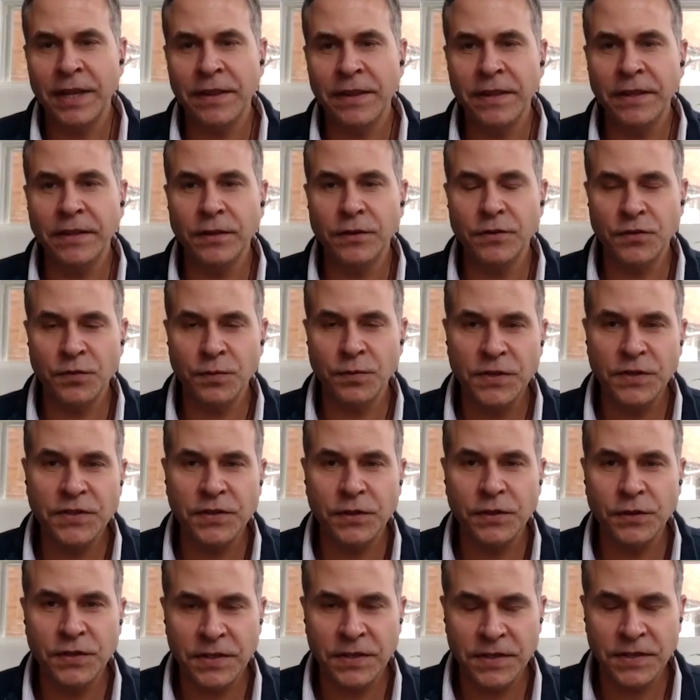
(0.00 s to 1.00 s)
I think there's
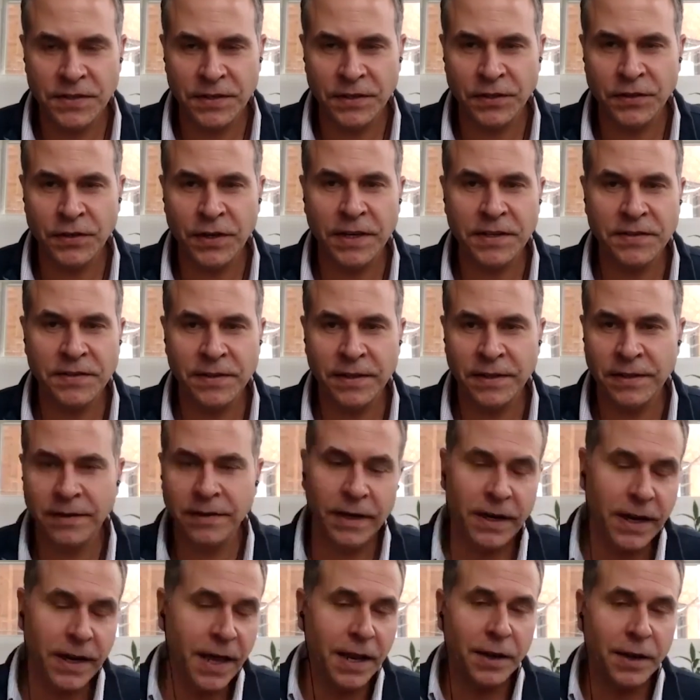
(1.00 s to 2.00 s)
research to suggest that,
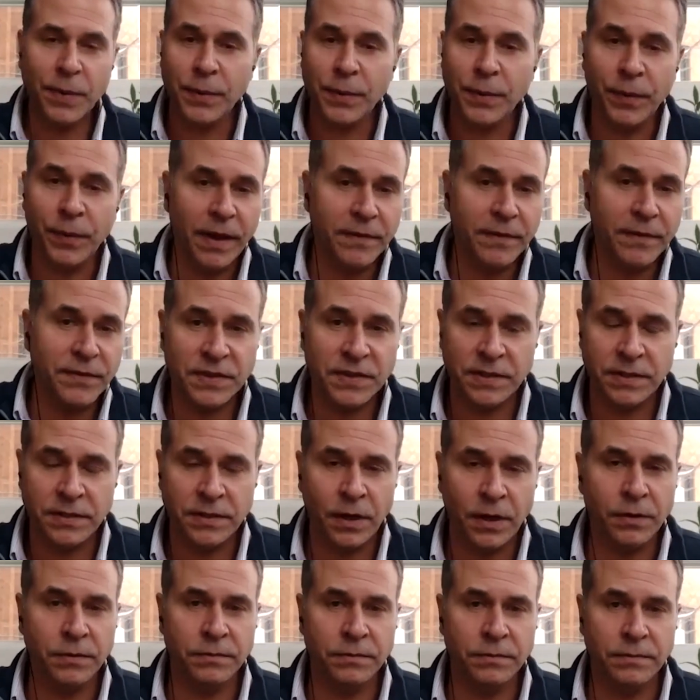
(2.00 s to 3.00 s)
that a lot of people obviously
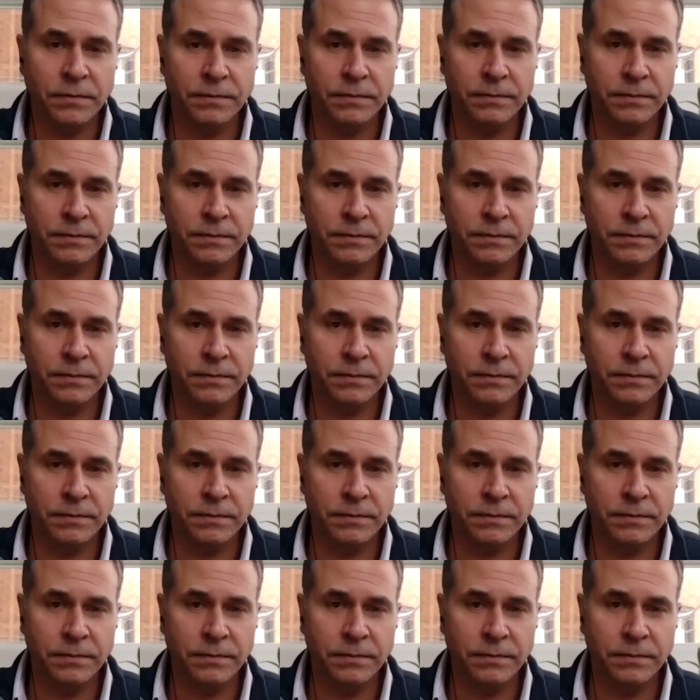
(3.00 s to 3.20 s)
don't